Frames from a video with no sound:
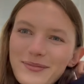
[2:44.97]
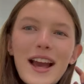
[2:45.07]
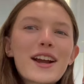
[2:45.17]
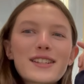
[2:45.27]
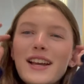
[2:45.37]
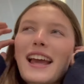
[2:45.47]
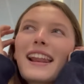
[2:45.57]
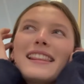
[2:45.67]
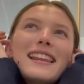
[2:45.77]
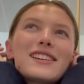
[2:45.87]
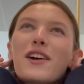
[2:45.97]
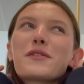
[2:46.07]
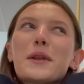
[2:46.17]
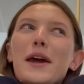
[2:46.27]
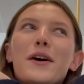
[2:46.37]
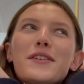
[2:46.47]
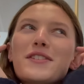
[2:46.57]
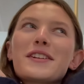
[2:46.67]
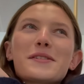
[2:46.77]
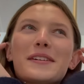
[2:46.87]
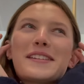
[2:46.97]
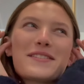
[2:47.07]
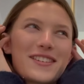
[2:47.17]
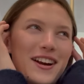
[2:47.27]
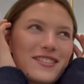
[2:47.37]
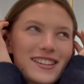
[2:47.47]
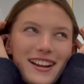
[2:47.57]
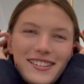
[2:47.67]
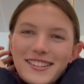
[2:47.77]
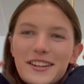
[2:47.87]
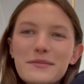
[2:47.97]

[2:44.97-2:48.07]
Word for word: because I get lit I've got like 120 subscribers now so